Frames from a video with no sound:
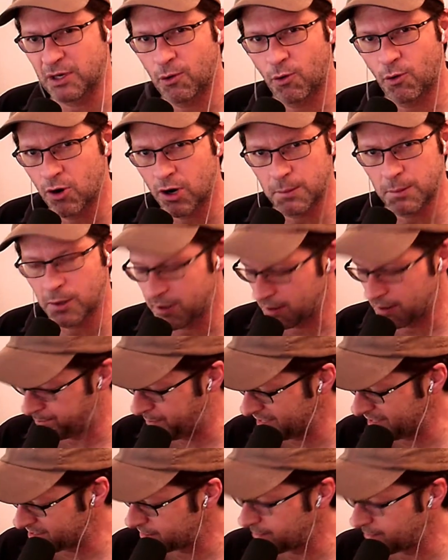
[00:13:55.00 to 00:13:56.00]
horrible and
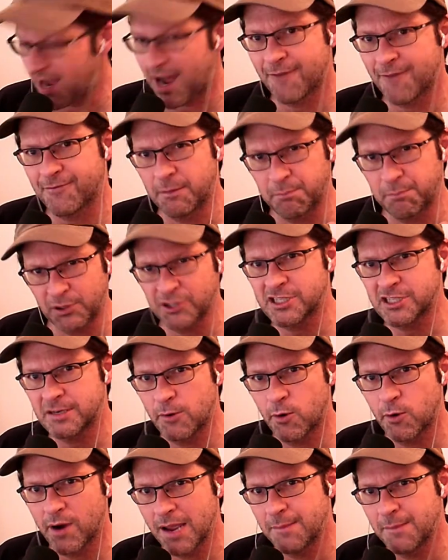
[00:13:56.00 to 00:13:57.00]
pissed them off and pushed them
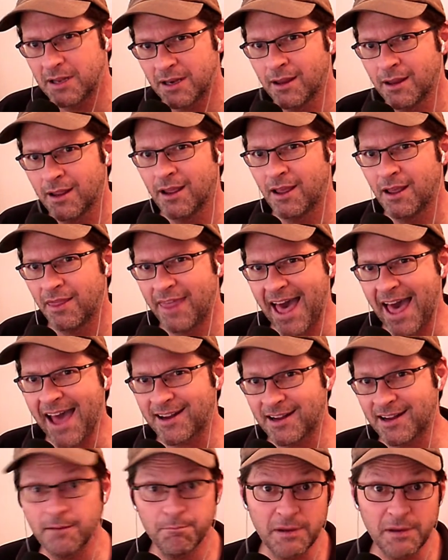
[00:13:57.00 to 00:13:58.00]
away, but that
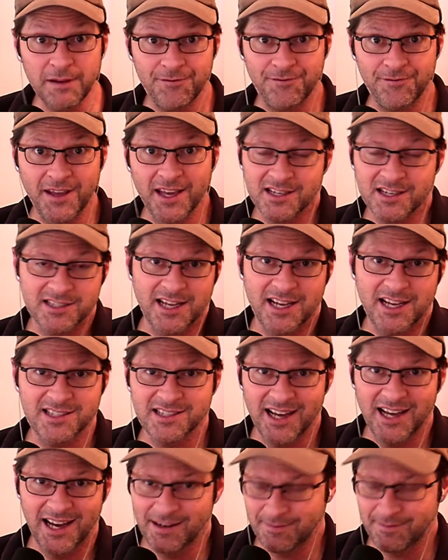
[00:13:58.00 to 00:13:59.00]
can be fixed. That's not